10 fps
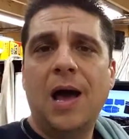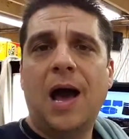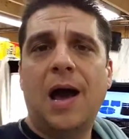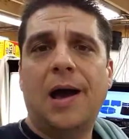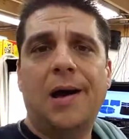
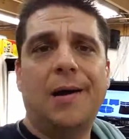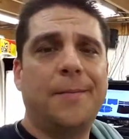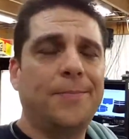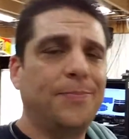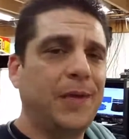
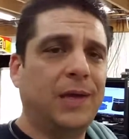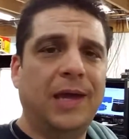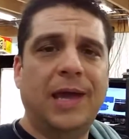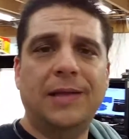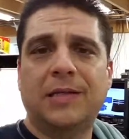You
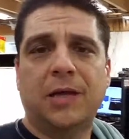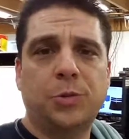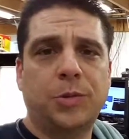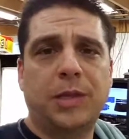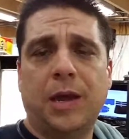can get in
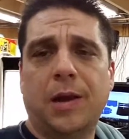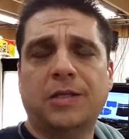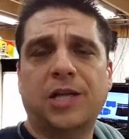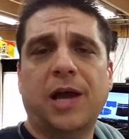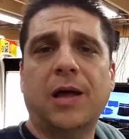touch with me there,
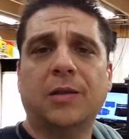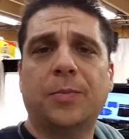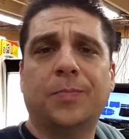check out